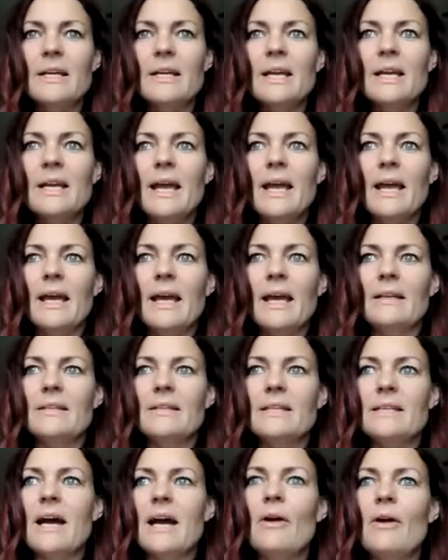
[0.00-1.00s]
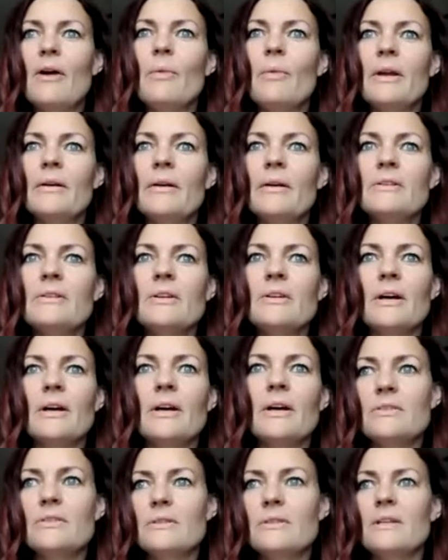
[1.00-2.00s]
And now we're taught,
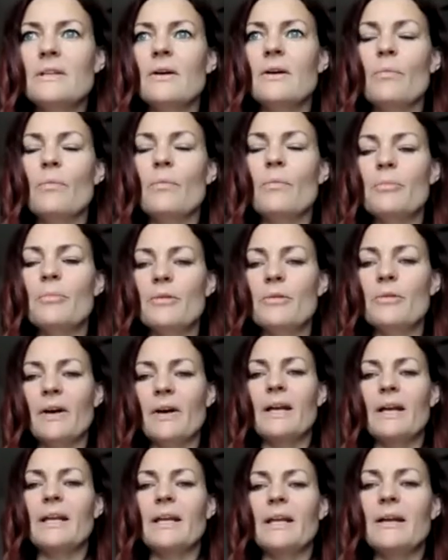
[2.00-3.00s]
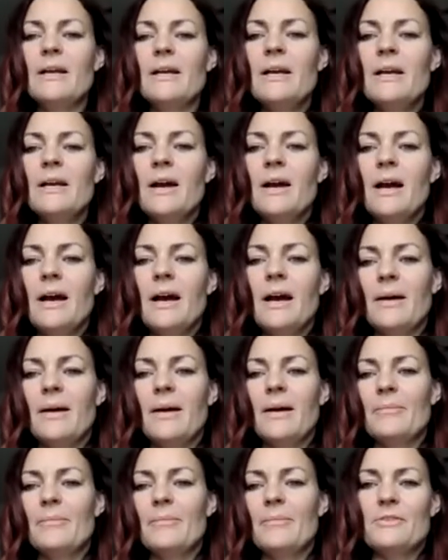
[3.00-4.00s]
you know, we're providing
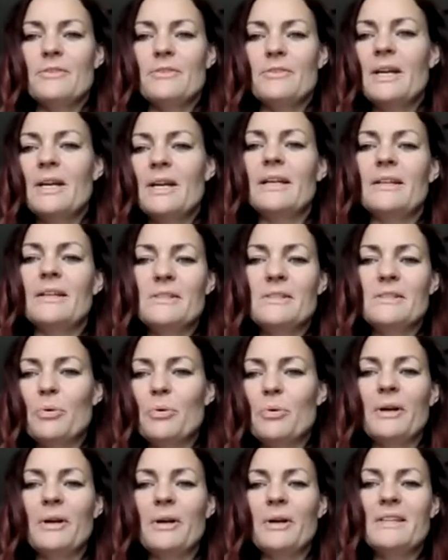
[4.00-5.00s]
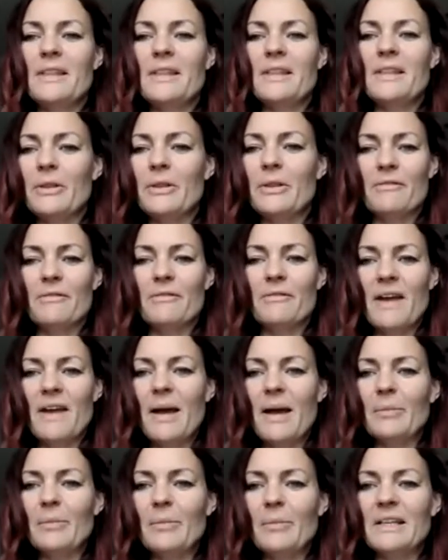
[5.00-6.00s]
training and support to them and their
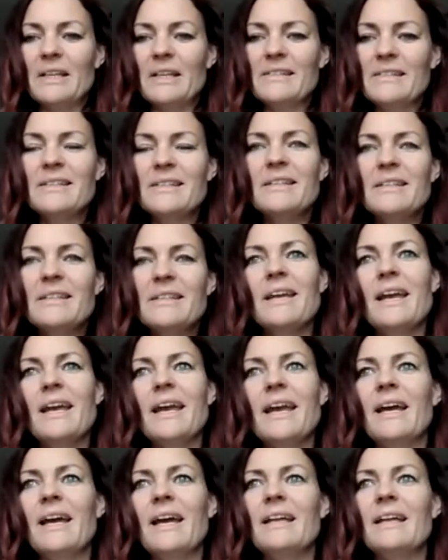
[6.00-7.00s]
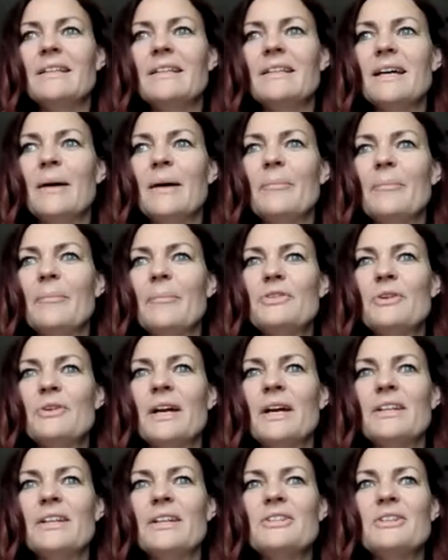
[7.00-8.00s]
families, and
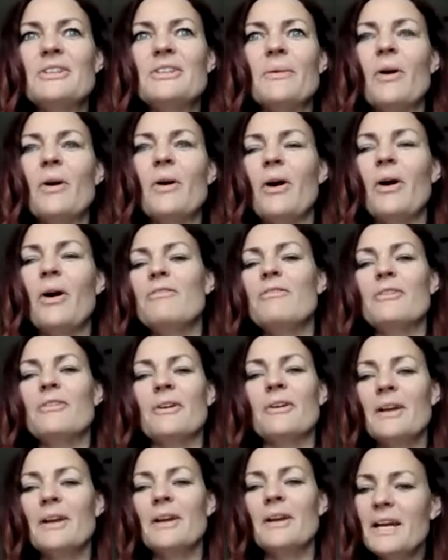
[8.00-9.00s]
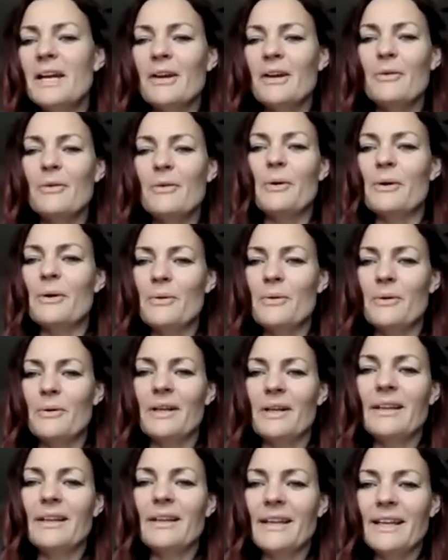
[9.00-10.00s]
trying to offer a quote unquote
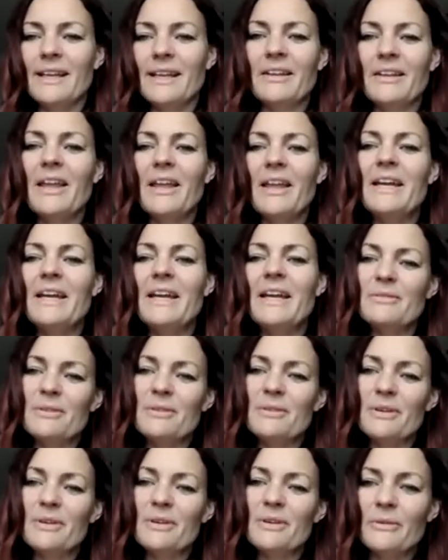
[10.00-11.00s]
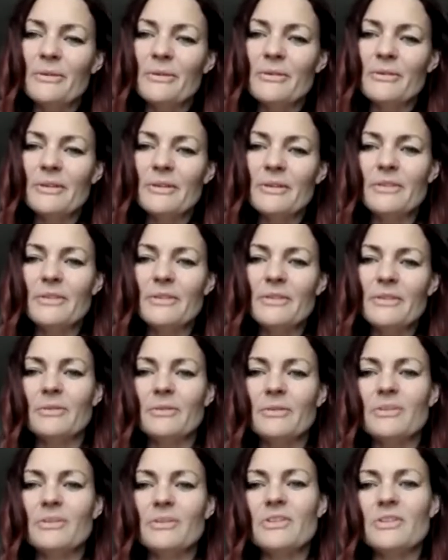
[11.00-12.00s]
enlightened view of sexual
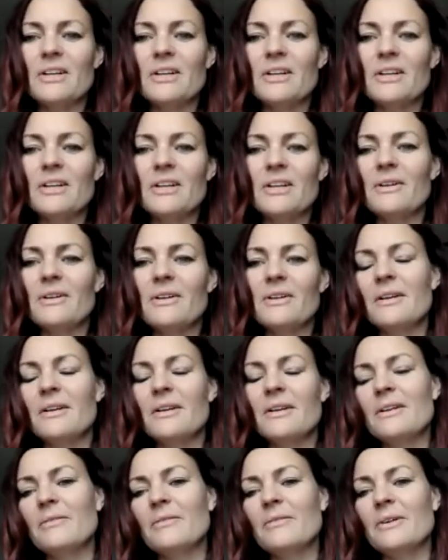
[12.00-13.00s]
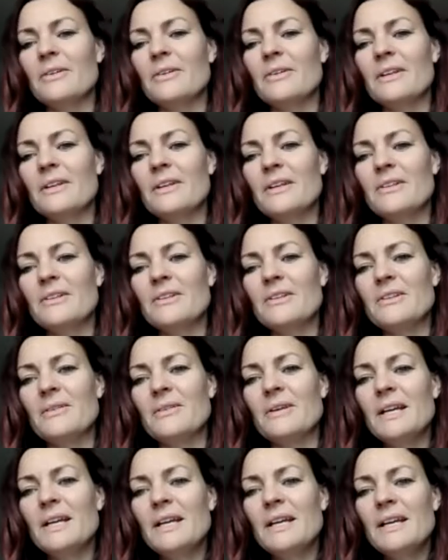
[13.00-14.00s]
and gender and diversity
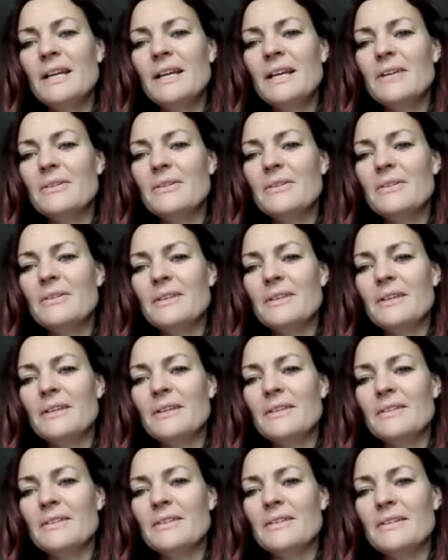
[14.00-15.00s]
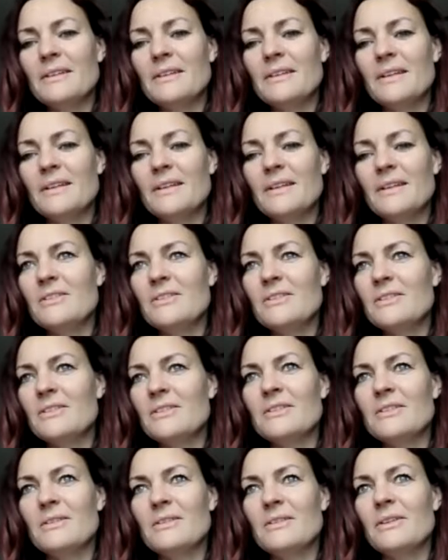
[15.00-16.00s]
to, you know, to these
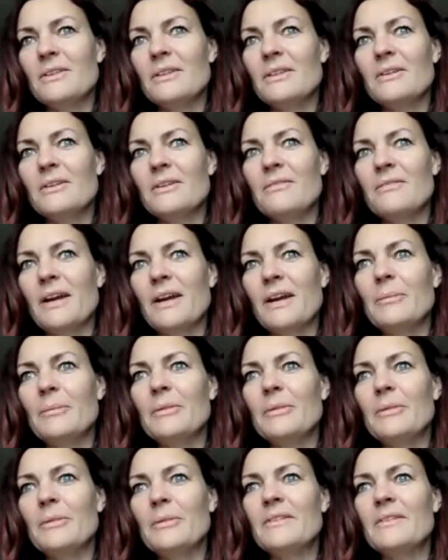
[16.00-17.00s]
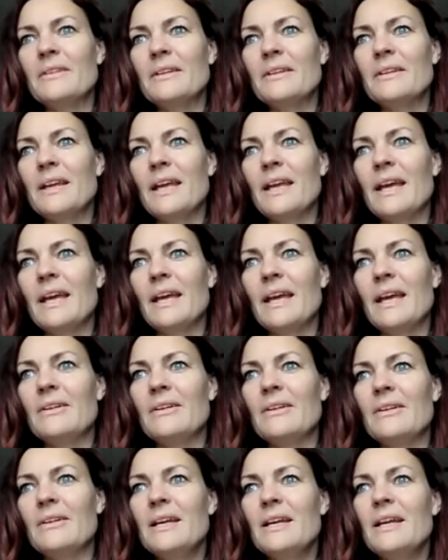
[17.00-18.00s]
Indigenous youth and their families. And,
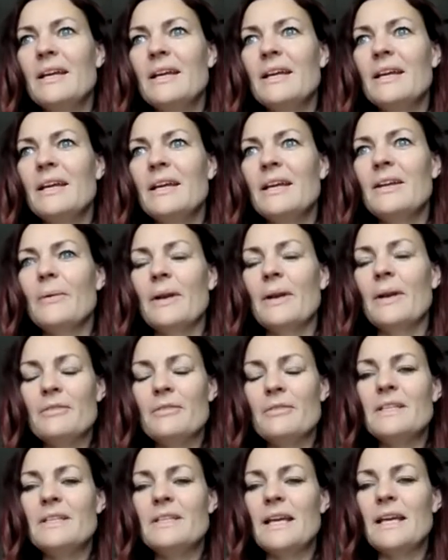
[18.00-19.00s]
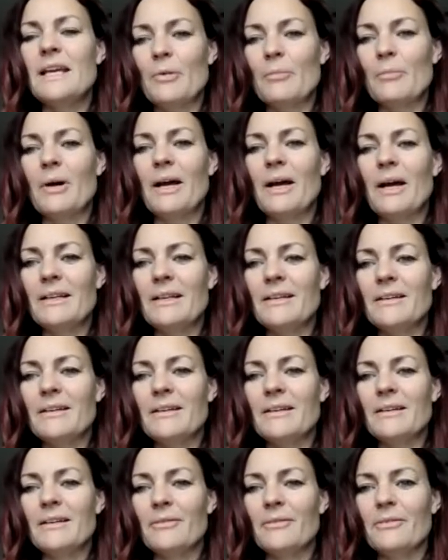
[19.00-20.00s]
you know, and every day I'm reminded
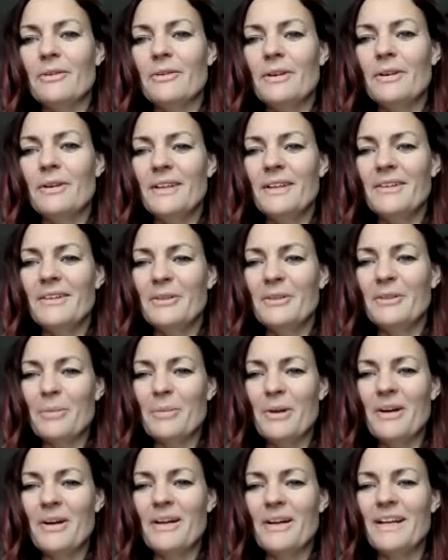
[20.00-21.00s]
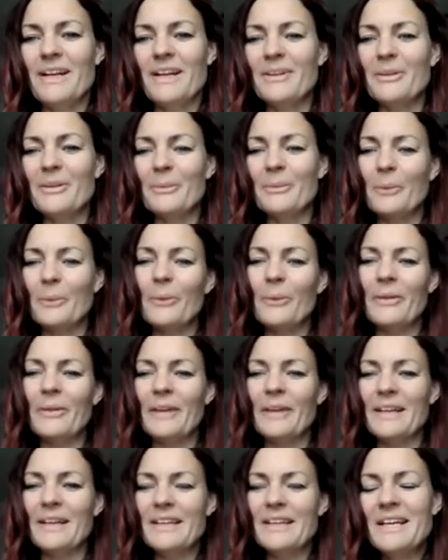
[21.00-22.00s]
of, you know, the part, you know, the role
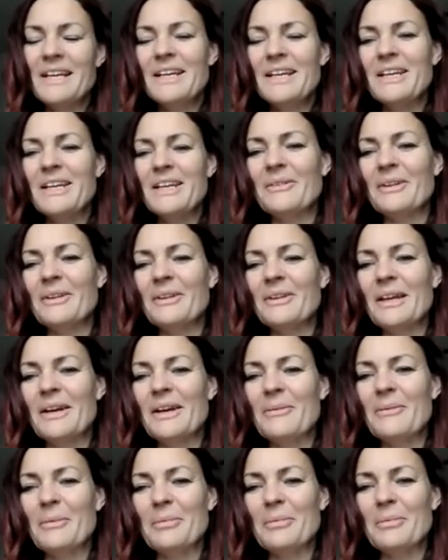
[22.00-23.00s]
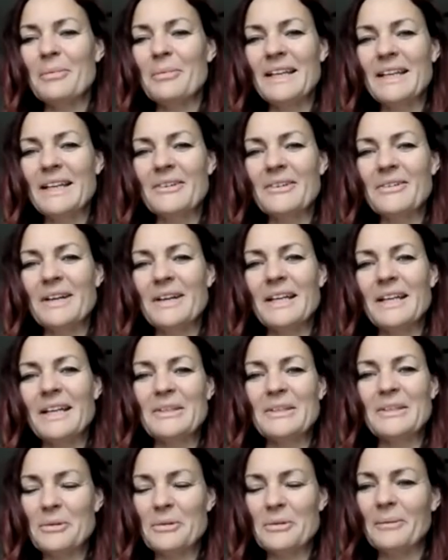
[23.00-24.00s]
that, you know, that we played in creating
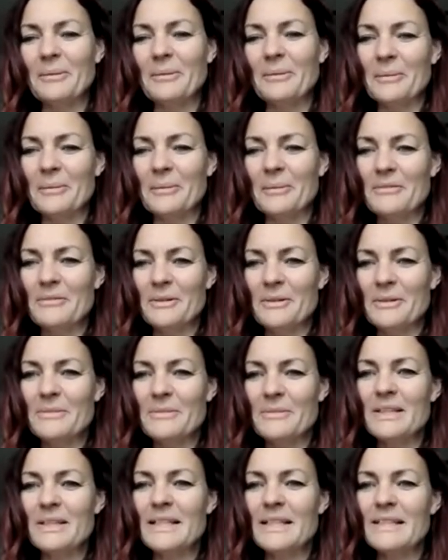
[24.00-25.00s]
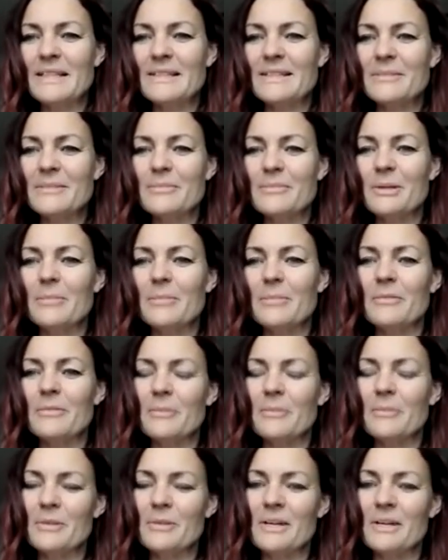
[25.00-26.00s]
this problem in the first place, this problem of
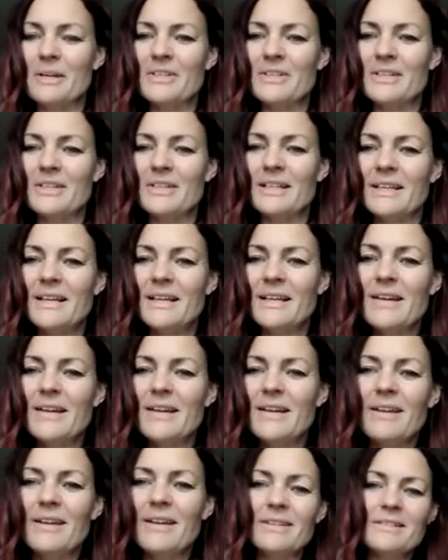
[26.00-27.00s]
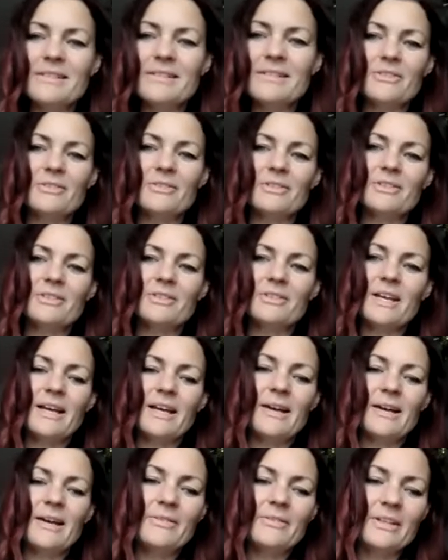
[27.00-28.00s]
oppression around sexual
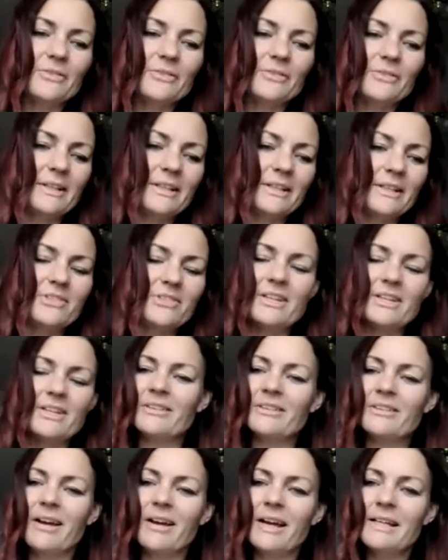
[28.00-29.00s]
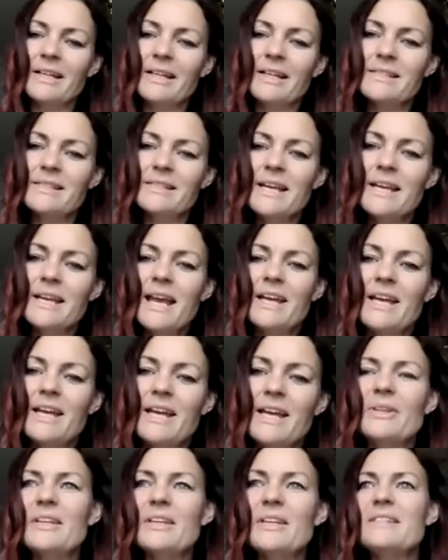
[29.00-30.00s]
sexuality and gender lines. And so
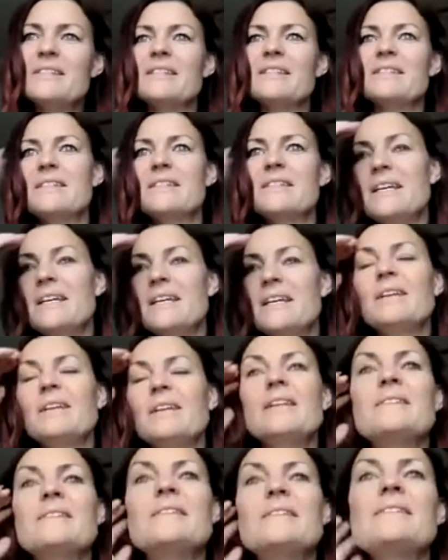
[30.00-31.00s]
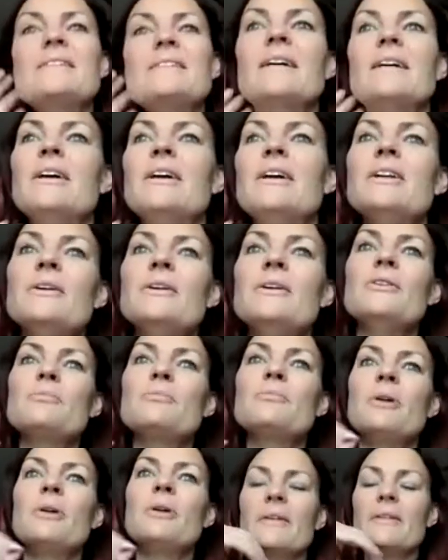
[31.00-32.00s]
this is, you know, this is a huge
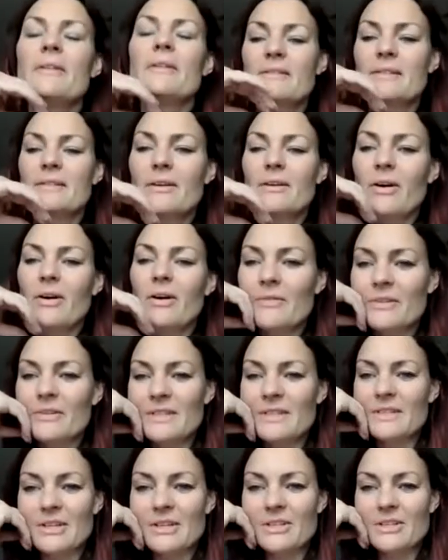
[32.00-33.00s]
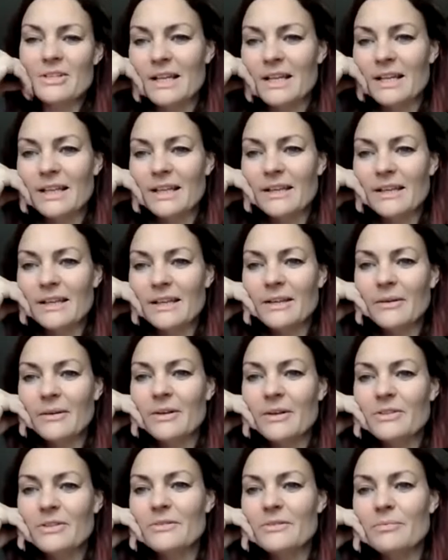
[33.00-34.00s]
part of this conversation that I think, you know,
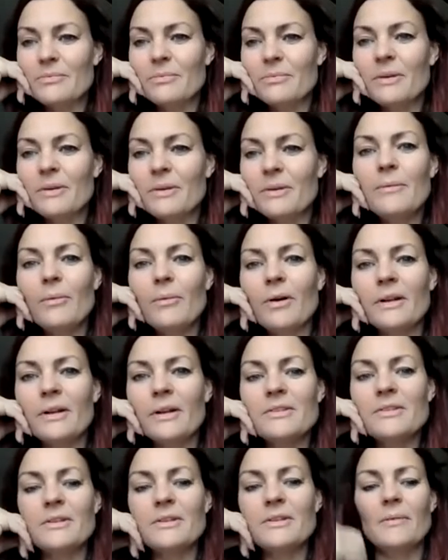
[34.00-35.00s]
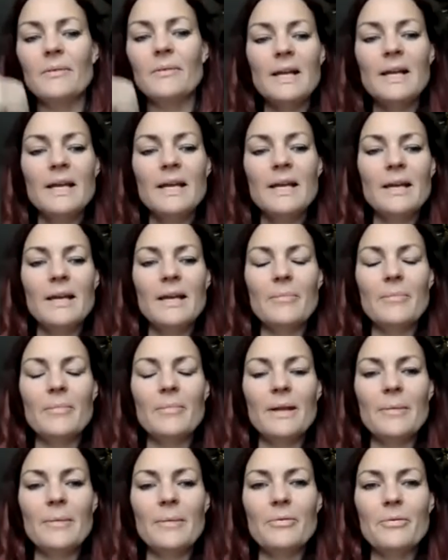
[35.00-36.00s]
I just really want to
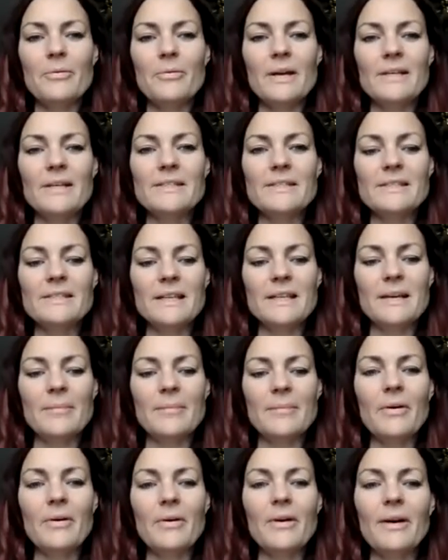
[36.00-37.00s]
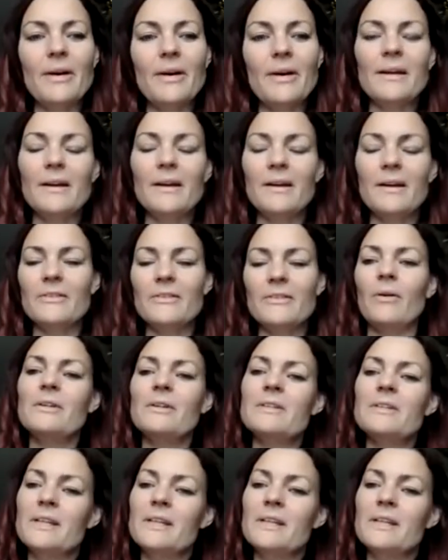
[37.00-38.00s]
impress upon us all today